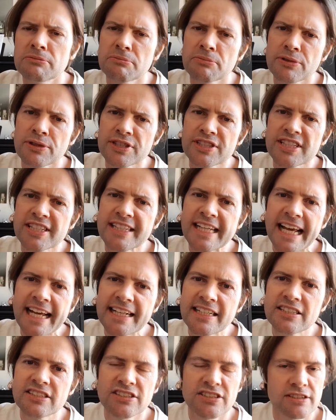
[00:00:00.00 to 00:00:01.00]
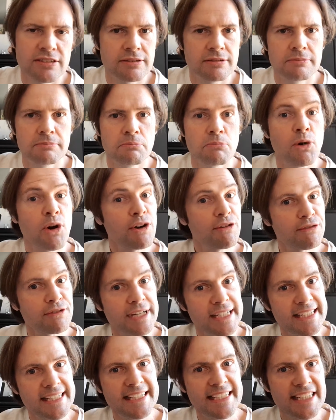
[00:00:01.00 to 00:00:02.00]
Present tense, my
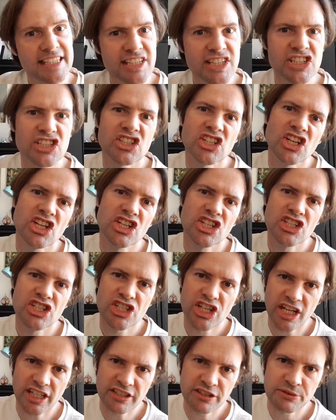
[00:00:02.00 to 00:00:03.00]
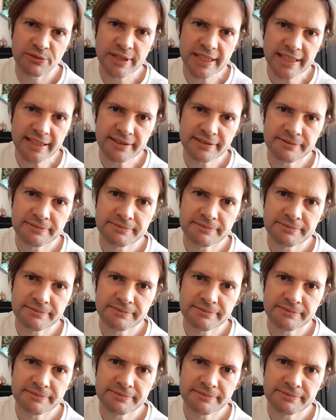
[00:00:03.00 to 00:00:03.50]
friend is chundering.